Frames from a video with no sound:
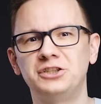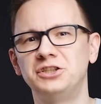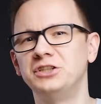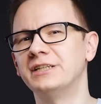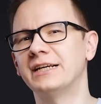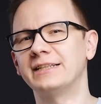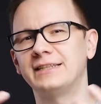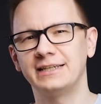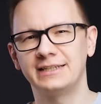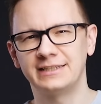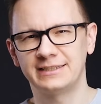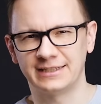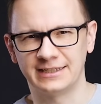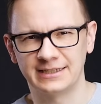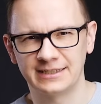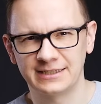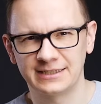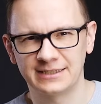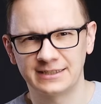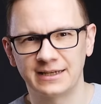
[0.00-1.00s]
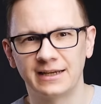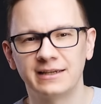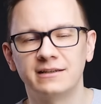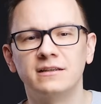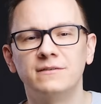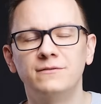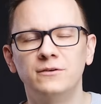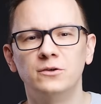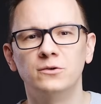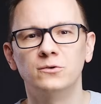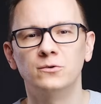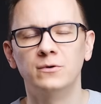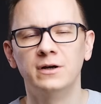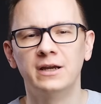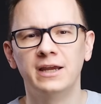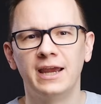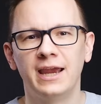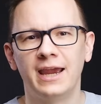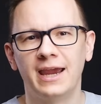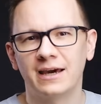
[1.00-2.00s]
genetic tests, I
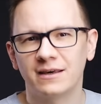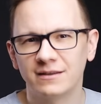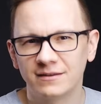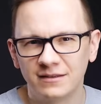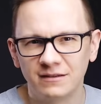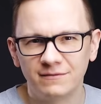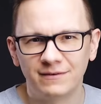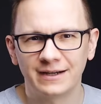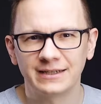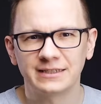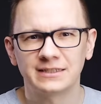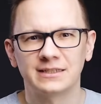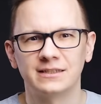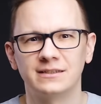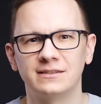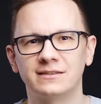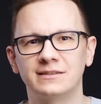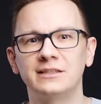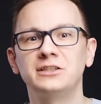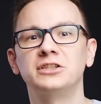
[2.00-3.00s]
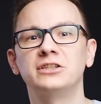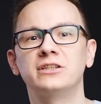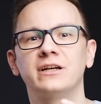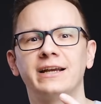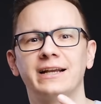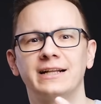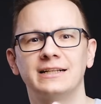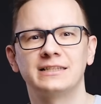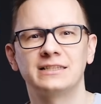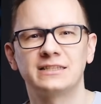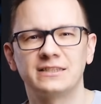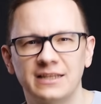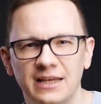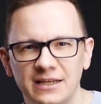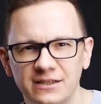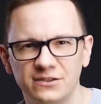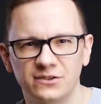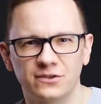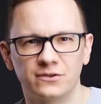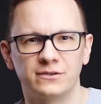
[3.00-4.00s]
review health devices, digital health
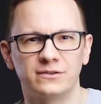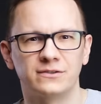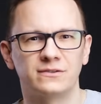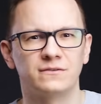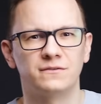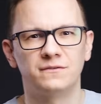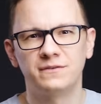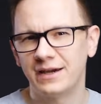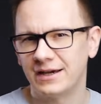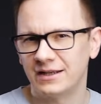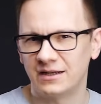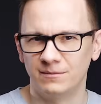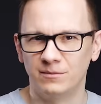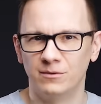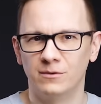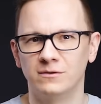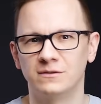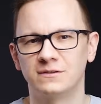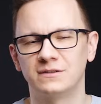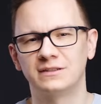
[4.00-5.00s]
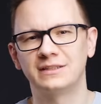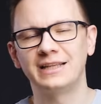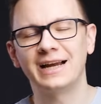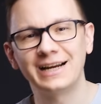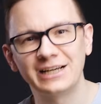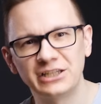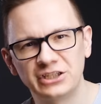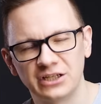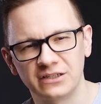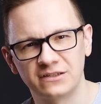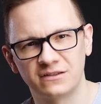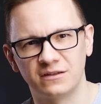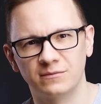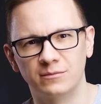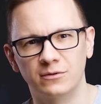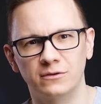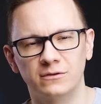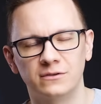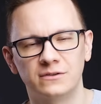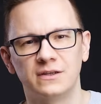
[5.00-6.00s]
sensors, wearables,
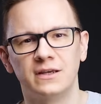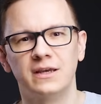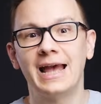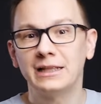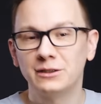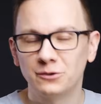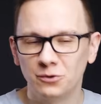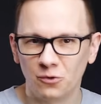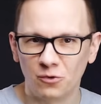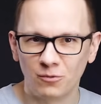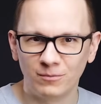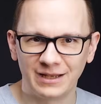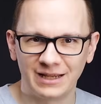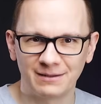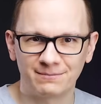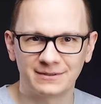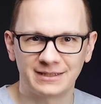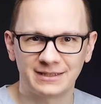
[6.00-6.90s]
digestibles, at-home lab